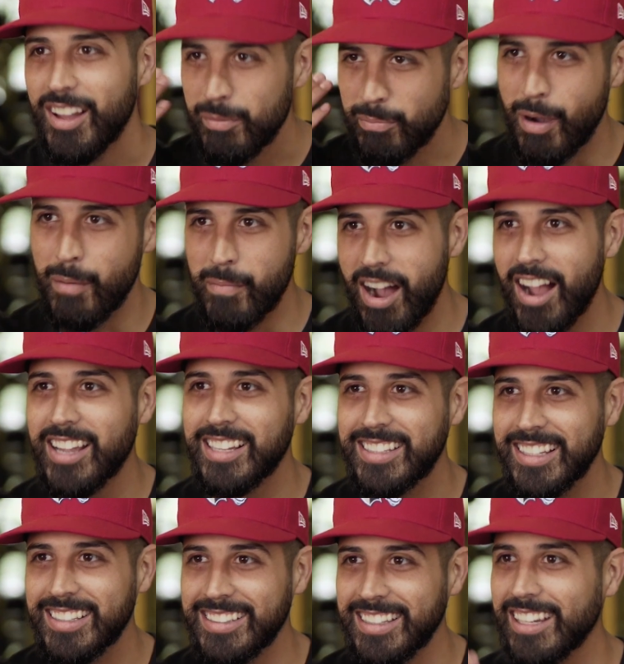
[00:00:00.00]
My mind
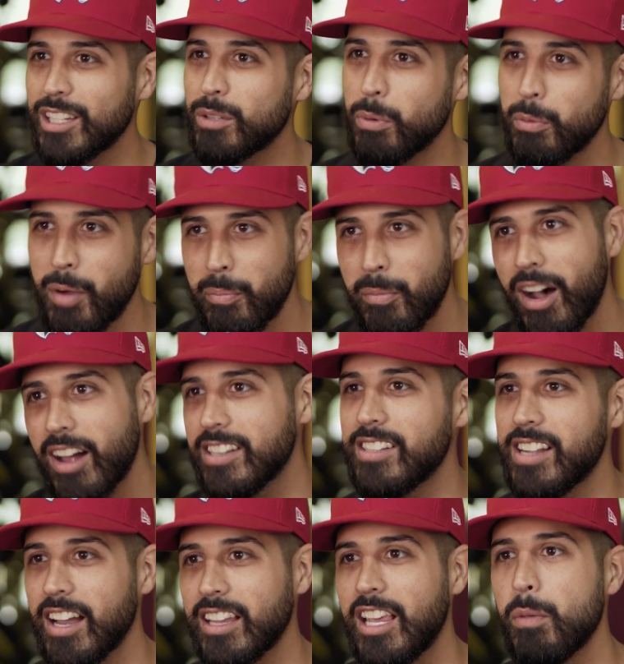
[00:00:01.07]
says yes, but my body's
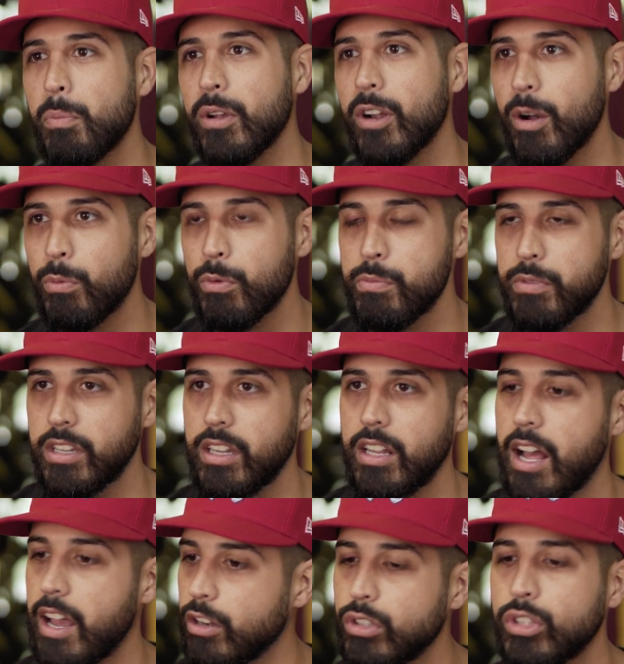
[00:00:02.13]
not keeping up with me.
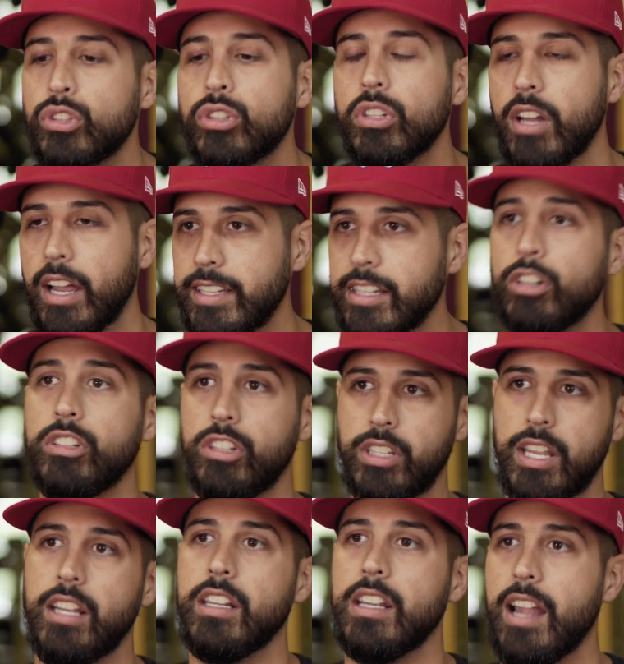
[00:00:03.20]
And I
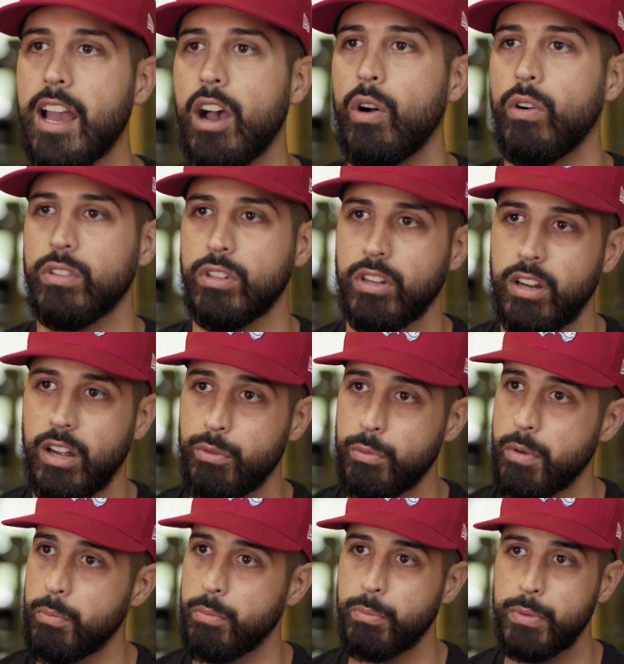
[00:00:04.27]
understand it now. You know, I
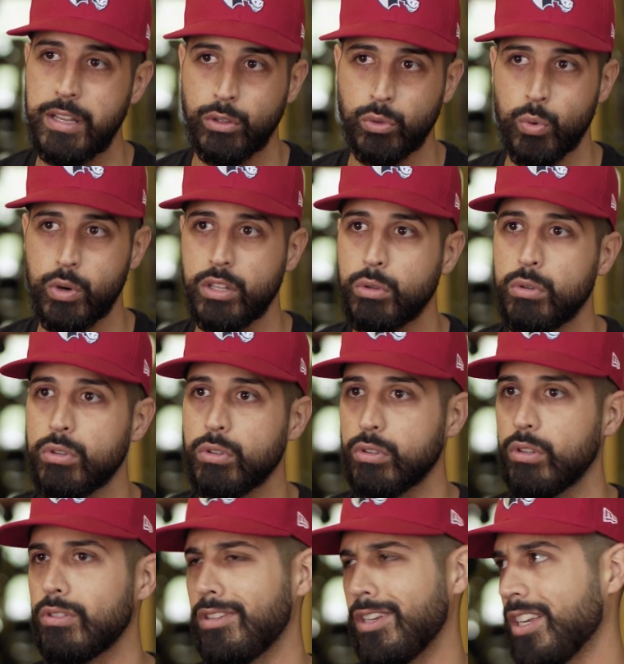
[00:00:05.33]
remember being 22 years
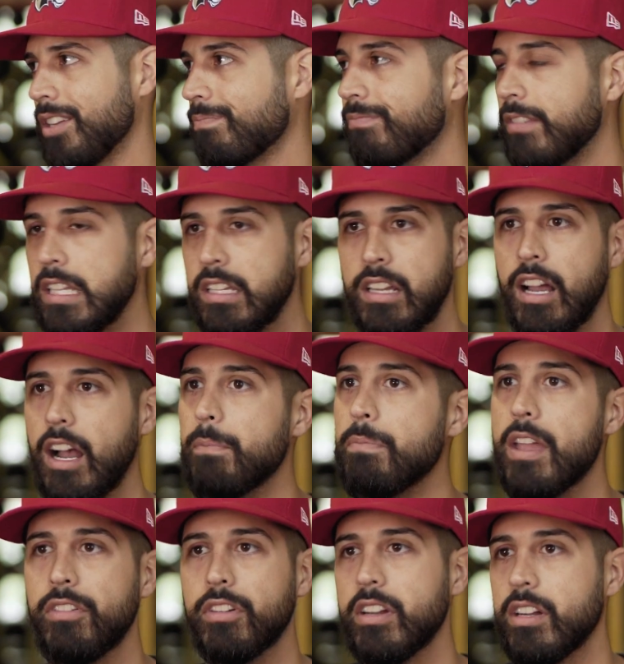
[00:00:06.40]
old saying, I'm
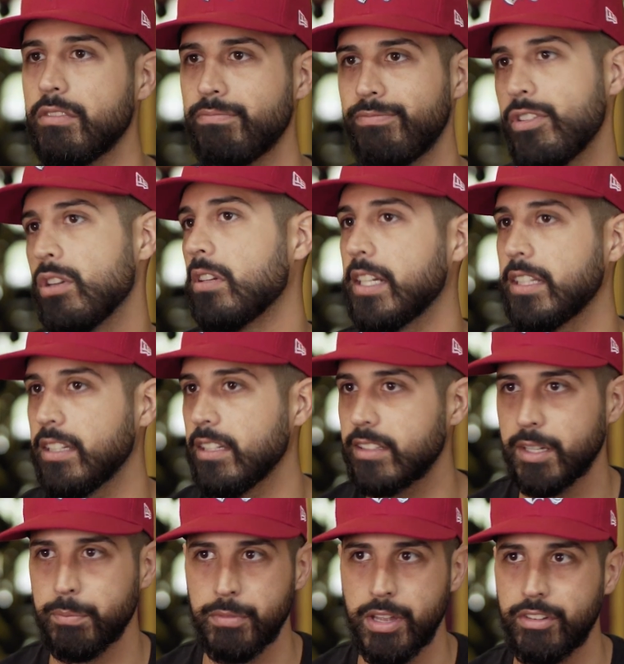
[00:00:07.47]
never gonna feel like
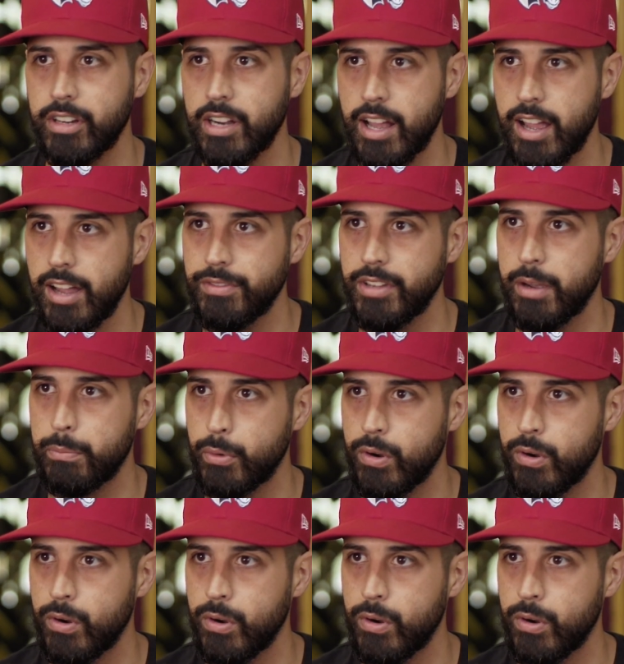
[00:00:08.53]
this. I'm never gonna have that